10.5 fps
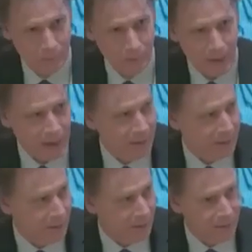as
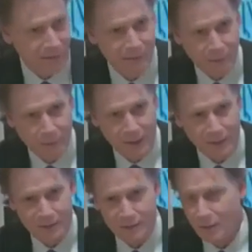a
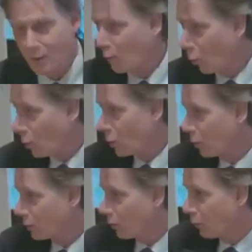system-based
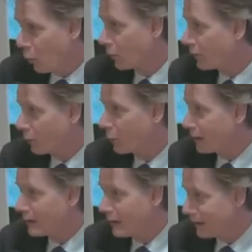world more than we
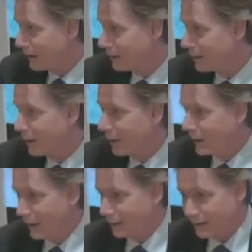need
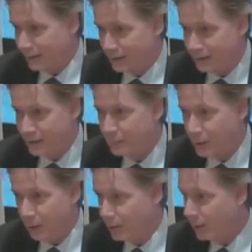that 66
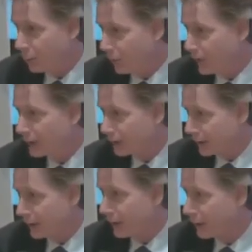billion we've got
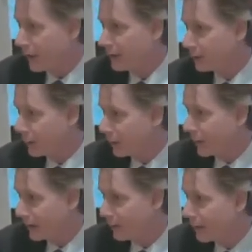sitting in the basement of the
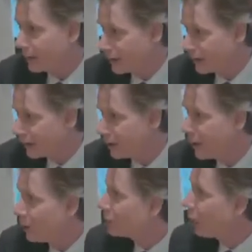Bank of England. So